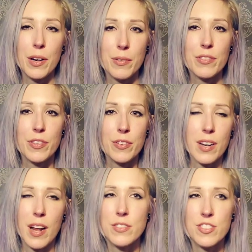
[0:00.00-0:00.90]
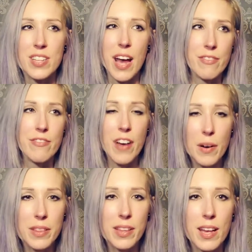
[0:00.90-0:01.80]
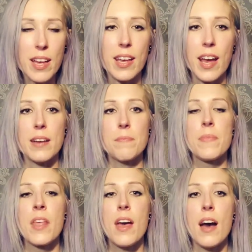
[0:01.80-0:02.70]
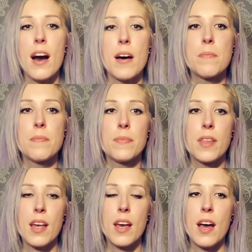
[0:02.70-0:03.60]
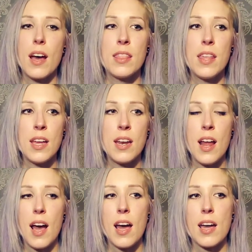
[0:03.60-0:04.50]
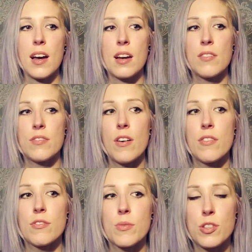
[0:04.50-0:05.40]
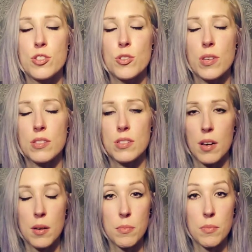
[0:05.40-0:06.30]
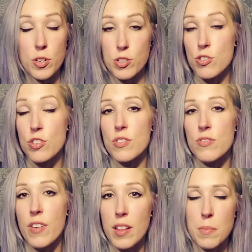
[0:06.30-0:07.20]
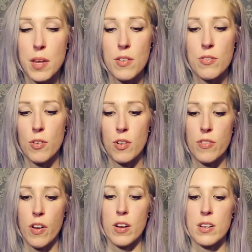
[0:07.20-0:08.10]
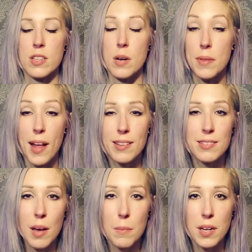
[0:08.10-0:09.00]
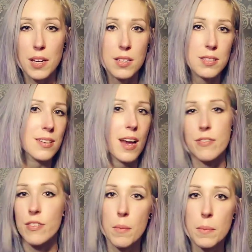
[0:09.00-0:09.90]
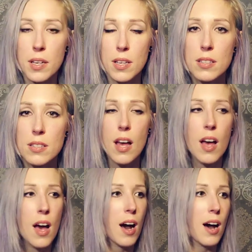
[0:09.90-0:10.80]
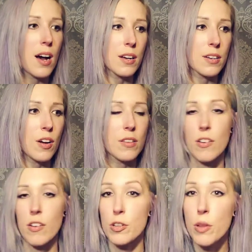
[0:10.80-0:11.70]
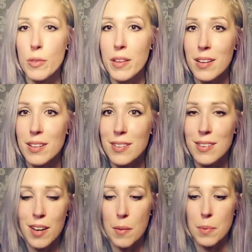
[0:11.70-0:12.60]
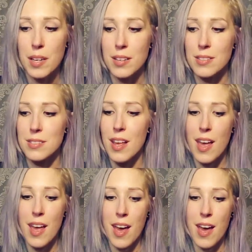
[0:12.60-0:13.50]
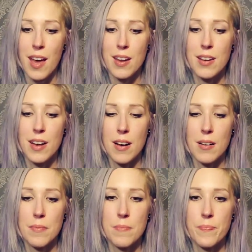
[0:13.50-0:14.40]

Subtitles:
really weird with food and I was just having fun with it again. Then I got involved with doing some research and development for various appliance companies, knife companies, culinary clothing companies, and